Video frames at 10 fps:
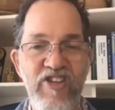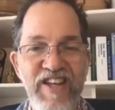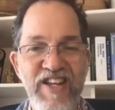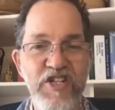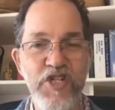
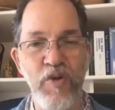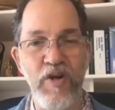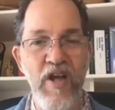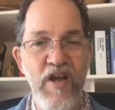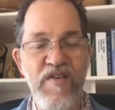and to do it
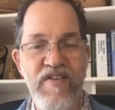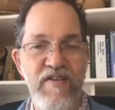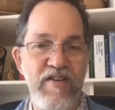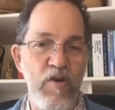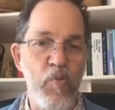
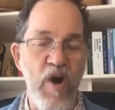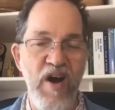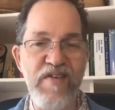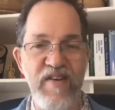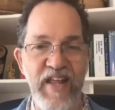
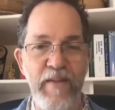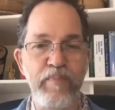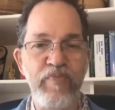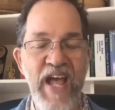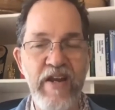wisely
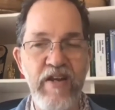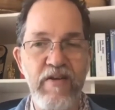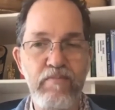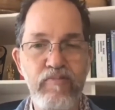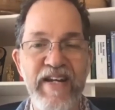and
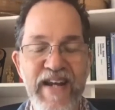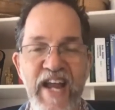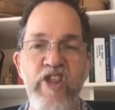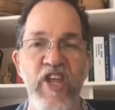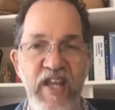bring
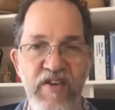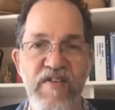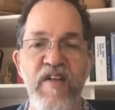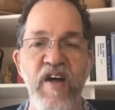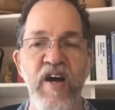nature
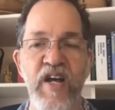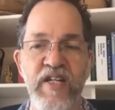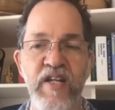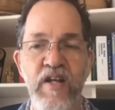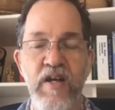
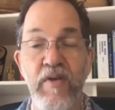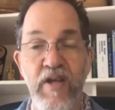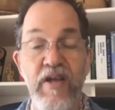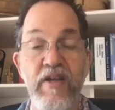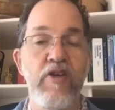inside. I mean,
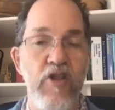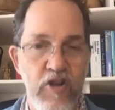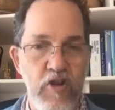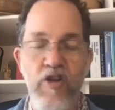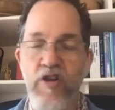
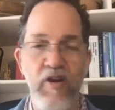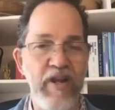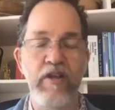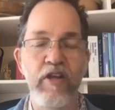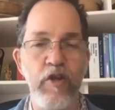certainly
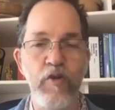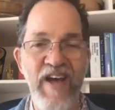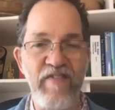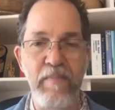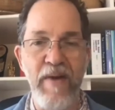you want to
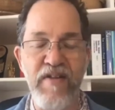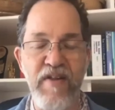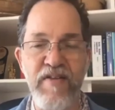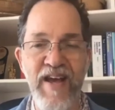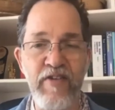have the
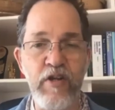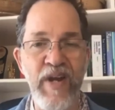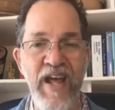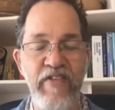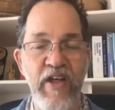basics covered. You
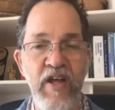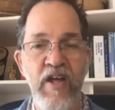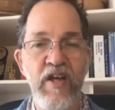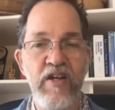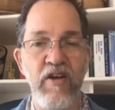want to have the
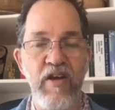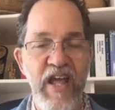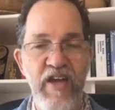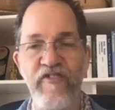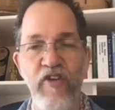
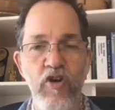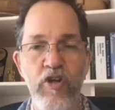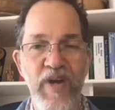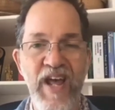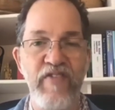airflow. You
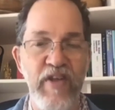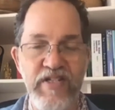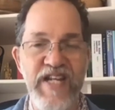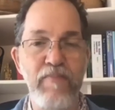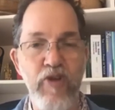want to have the
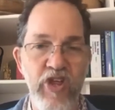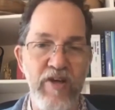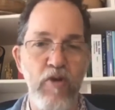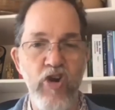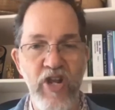temperature
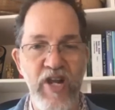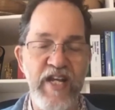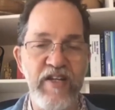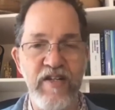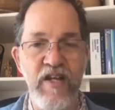
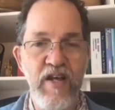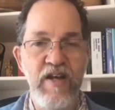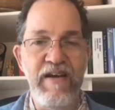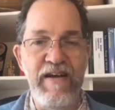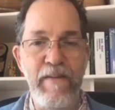modulated.
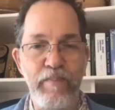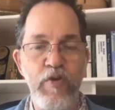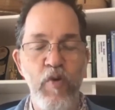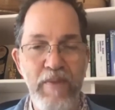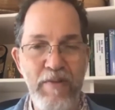You
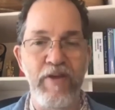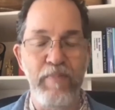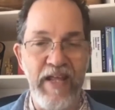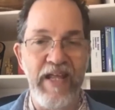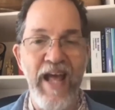want people to
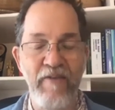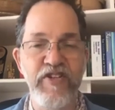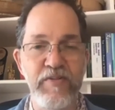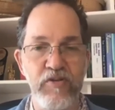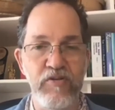be
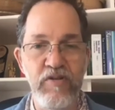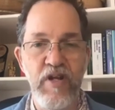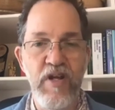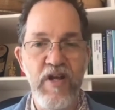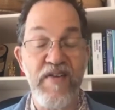comfortable
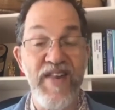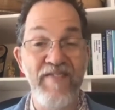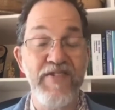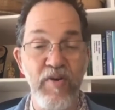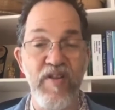as
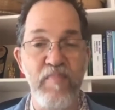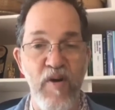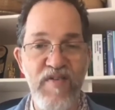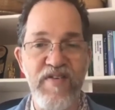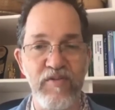
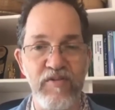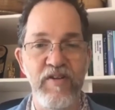possible.